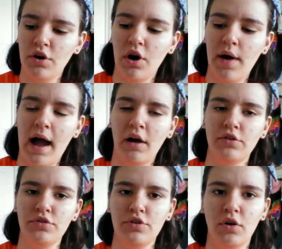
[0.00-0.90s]
go out,
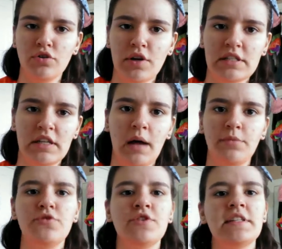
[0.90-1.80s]
you don't dress up,
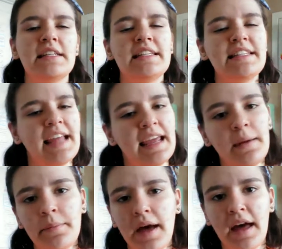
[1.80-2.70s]
you just stay
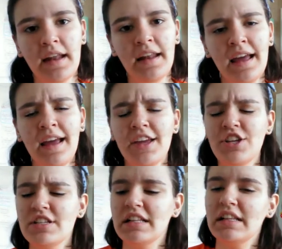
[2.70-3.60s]
in bed, you
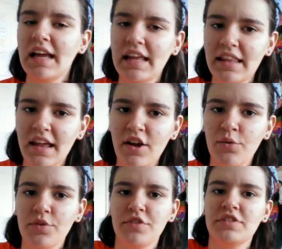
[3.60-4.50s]
just lay there
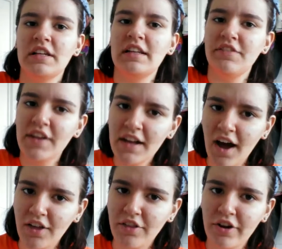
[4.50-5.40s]
with your significant
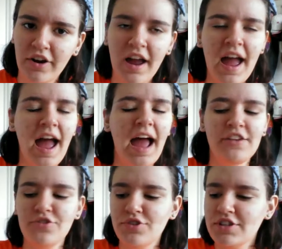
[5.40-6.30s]
other, and
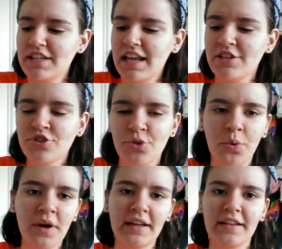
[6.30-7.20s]
you just
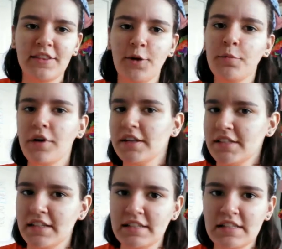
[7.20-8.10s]
enjoy their
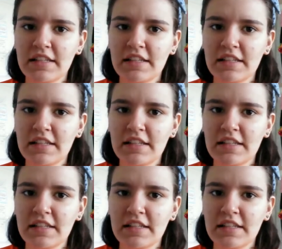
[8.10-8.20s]
presence.